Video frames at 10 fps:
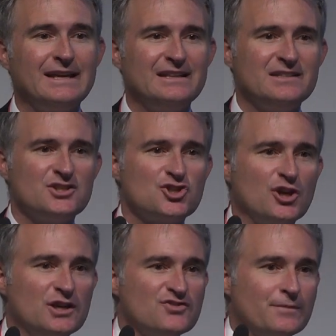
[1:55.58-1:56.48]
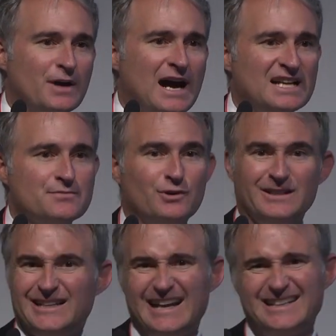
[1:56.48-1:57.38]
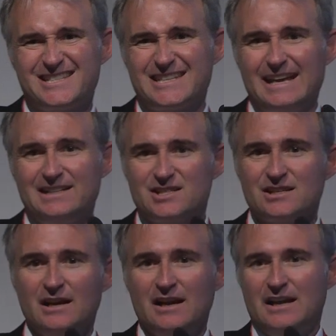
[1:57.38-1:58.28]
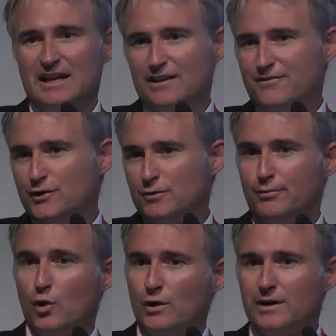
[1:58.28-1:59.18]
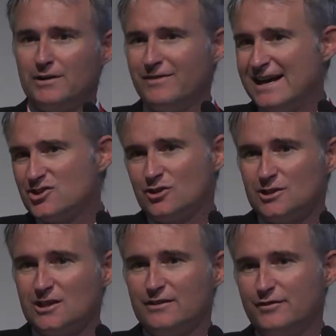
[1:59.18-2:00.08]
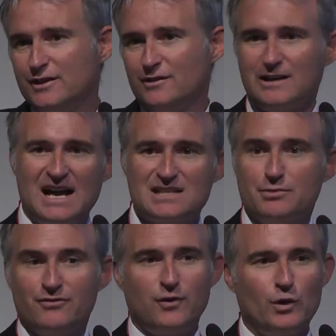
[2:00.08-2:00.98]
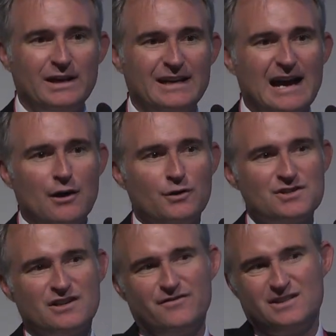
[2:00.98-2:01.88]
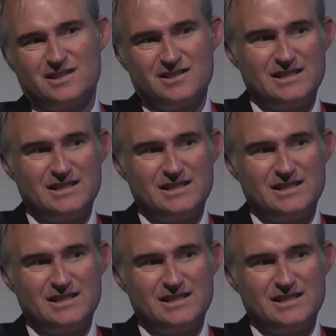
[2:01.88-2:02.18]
they get discharged from the hospital. In the United States, if you're born vaginal delivery, you're in the hospital 48 hours. If it's a